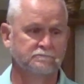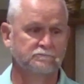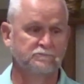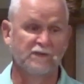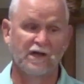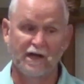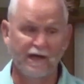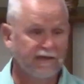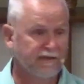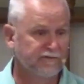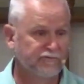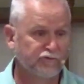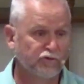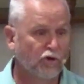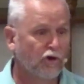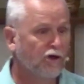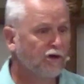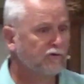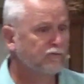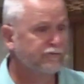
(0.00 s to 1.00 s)
Now, I can
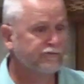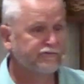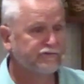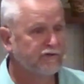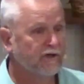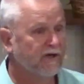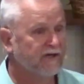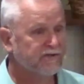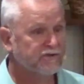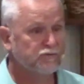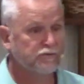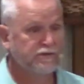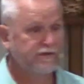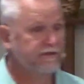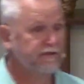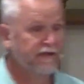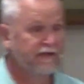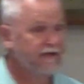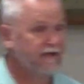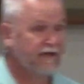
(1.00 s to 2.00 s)
talk with Joshua,
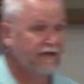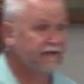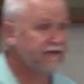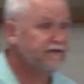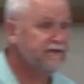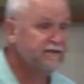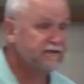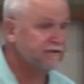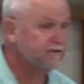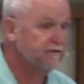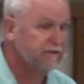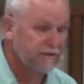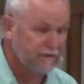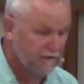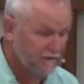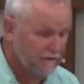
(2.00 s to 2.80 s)
and he can